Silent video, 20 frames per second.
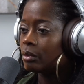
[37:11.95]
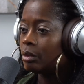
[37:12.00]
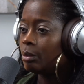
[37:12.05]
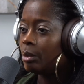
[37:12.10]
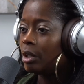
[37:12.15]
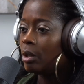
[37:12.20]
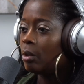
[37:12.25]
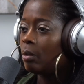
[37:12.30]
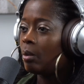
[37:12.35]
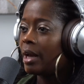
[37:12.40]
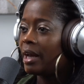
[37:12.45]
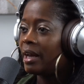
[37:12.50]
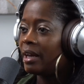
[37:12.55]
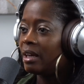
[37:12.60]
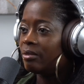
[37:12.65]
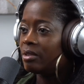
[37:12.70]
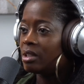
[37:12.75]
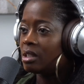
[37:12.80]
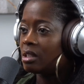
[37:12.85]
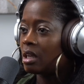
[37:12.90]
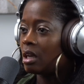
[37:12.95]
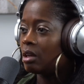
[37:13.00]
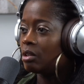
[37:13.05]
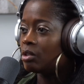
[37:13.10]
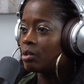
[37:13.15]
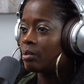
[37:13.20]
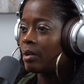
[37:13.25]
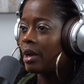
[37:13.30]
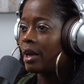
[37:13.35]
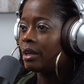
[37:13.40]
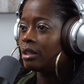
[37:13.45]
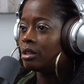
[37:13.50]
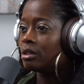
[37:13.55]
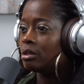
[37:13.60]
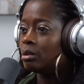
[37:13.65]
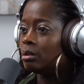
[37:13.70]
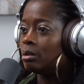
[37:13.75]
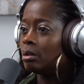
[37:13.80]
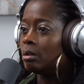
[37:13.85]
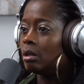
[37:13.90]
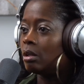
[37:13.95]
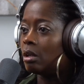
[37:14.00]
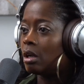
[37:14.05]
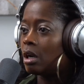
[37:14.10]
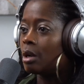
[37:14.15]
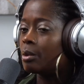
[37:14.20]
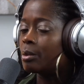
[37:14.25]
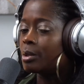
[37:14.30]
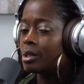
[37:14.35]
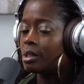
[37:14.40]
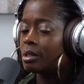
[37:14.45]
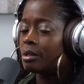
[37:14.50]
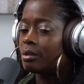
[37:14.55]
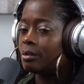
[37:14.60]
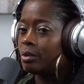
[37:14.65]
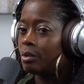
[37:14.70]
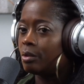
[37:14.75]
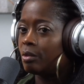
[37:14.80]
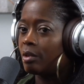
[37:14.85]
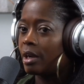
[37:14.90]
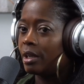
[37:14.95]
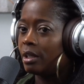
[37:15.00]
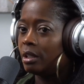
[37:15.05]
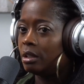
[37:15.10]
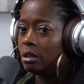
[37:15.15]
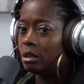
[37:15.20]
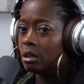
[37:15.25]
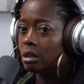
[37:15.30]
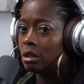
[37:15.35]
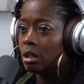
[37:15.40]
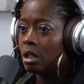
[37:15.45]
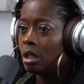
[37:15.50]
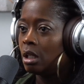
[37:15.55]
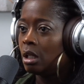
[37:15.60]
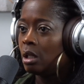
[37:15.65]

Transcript: we don't have a soundtrack to our civil rights